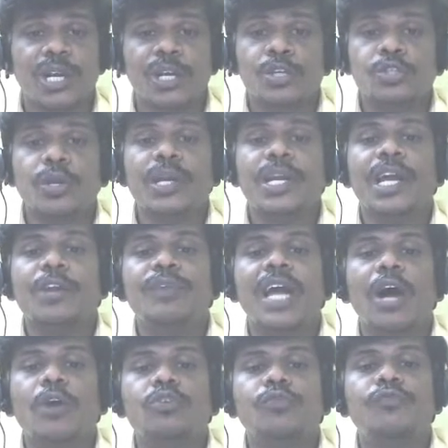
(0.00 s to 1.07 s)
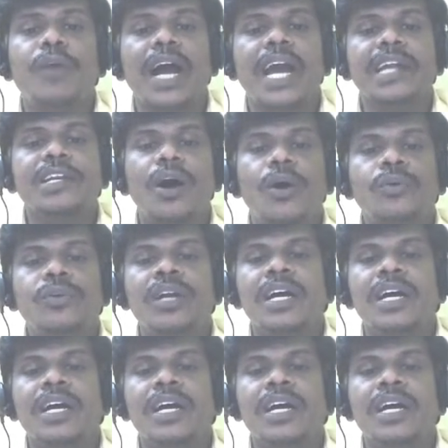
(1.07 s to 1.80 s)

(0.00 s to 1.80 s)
So here we have to find out